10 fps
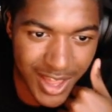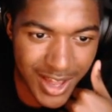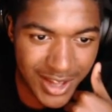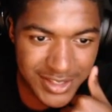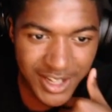
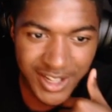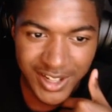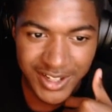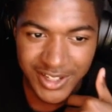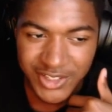Had to
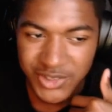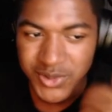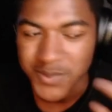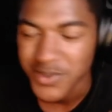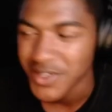uh, do
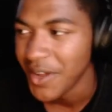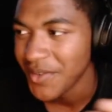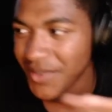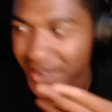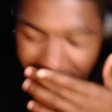some stuff
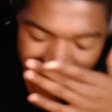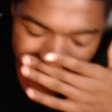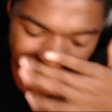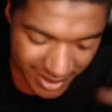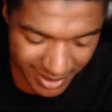
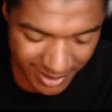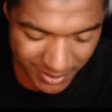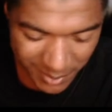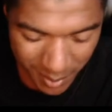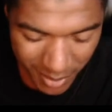uh,
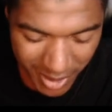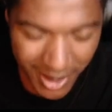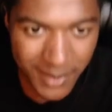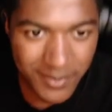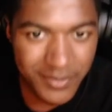with my
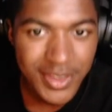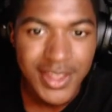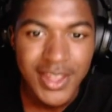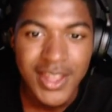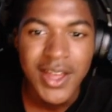
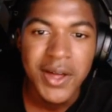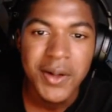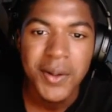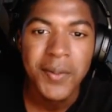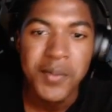
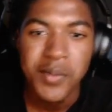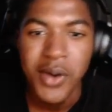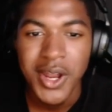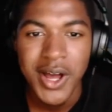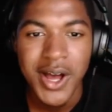mom.
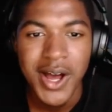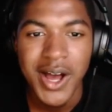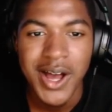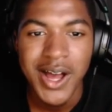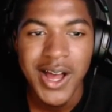But
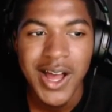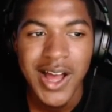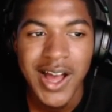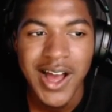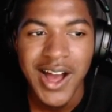uh,
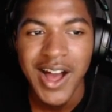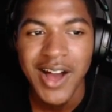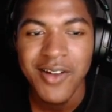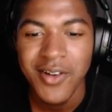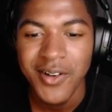
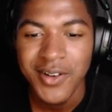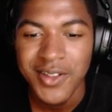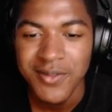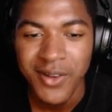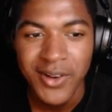I've
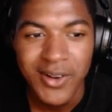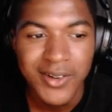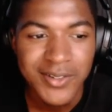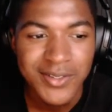already evolved.